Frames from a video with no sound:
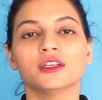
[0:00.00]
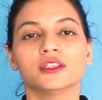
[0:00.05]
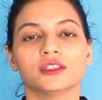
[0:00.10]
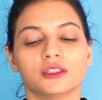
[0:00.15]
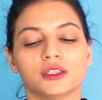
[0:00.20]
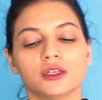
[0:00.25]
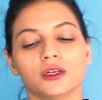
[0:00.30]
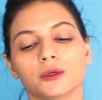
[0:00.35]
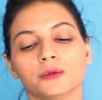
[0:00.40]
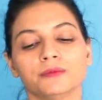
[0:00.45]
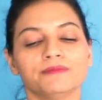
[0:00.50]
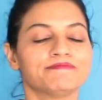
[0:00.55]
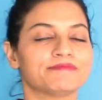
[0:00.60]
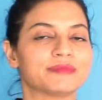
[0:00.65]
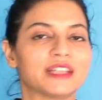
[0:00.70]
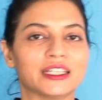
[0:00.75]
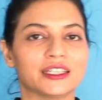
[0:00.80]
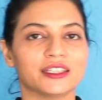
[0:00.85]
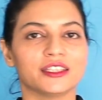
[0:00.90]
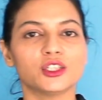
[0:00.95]
So
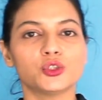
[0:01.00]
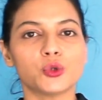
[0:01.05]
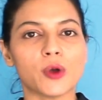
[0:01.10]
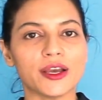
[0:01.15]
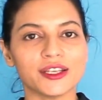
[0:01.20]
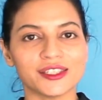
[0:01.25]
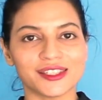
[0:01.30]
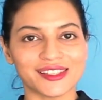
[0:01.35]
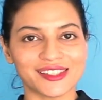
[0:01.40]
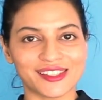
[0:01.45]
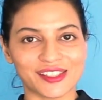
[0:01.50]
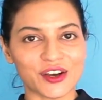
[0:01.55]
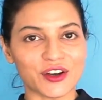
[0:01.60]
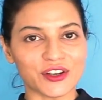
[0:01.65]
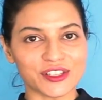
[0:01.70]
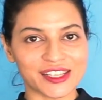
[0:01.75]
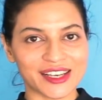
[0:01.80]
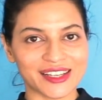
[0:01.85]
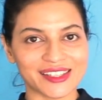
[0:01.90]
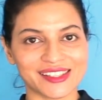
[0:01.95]
the choice is
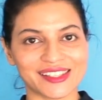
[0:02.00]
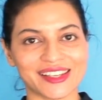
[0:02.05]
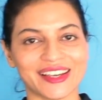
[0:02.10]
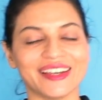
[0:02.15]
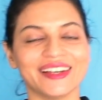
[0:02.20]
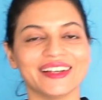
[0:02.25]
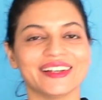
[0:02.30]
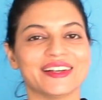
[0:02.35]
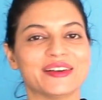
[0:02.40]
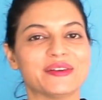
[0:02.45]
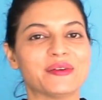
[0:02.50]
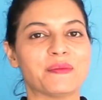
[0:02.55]
yours, I say.